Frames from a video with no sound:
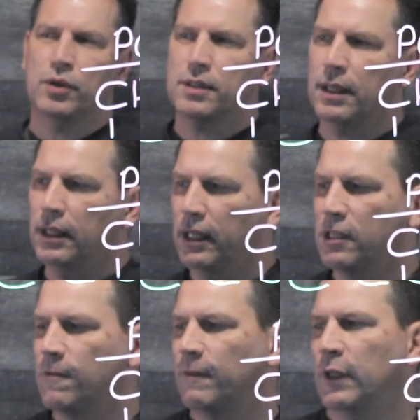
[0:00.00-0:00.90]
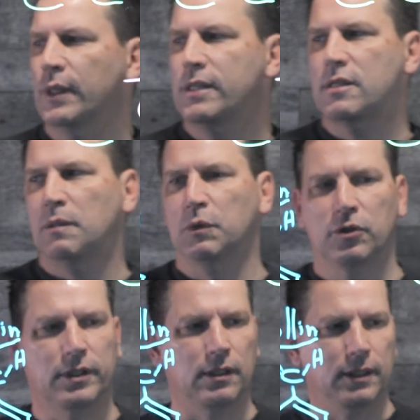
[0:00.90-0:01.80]
notice that it's very similar
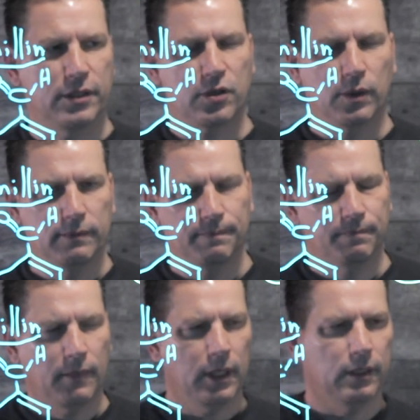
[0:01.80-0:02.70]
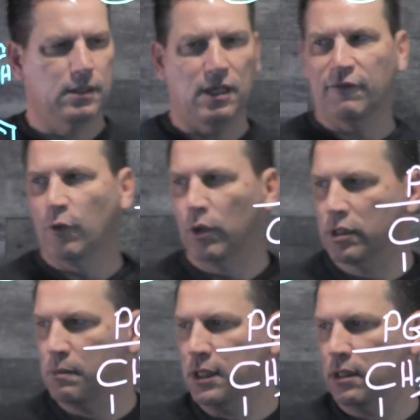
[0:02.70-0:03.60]
to glycerin, except for
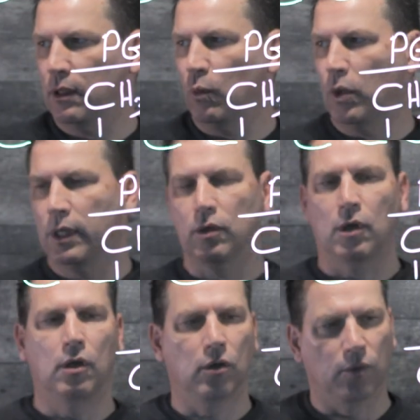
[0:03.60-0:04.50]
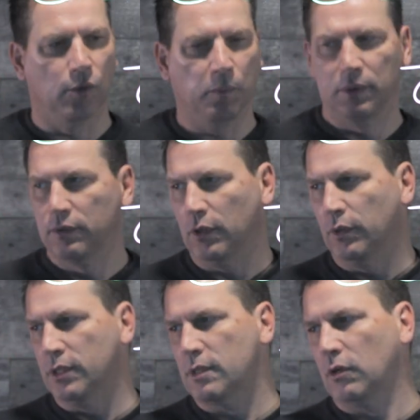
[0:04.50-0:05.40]
it's missing one alcohol group. So
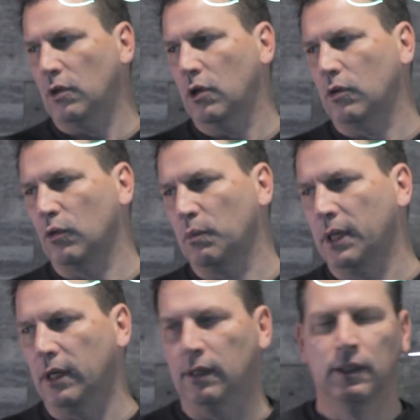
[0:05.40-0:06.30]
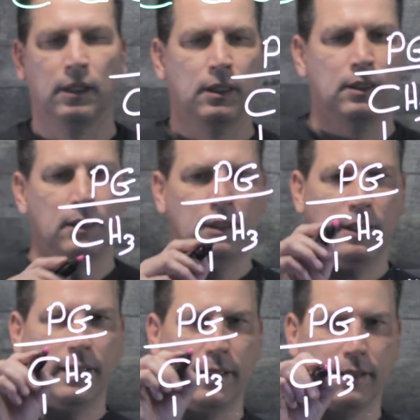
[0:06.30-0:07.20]
this alcohol group here,
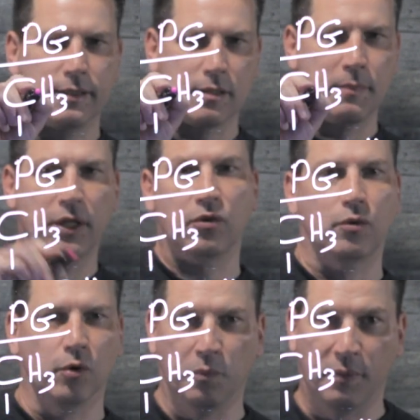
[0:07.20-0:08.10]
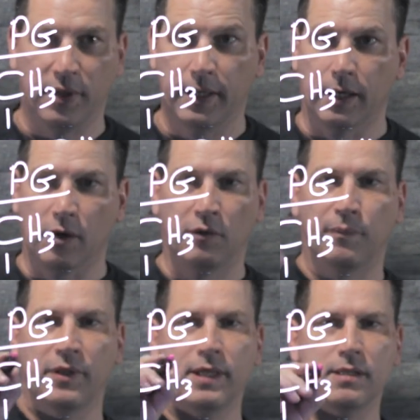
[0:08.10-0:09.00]
and it's a methyl group there.
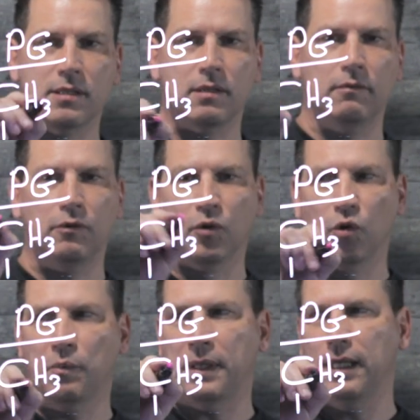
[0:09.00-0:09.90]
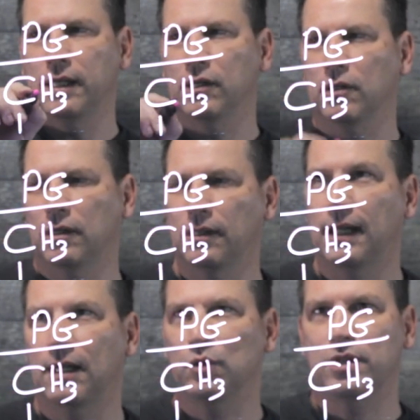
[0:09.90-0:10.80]
This group here
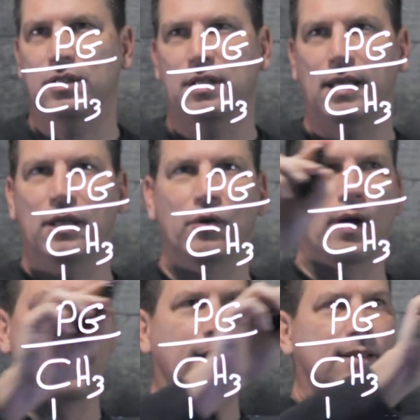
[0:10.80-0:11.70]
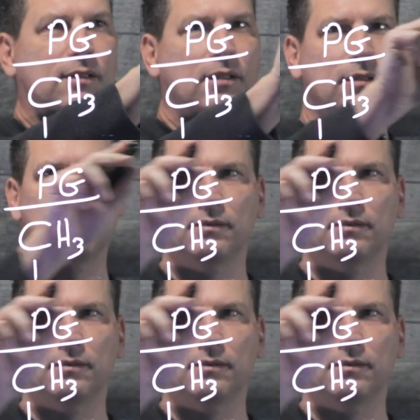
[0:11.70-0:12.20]
allows it to interact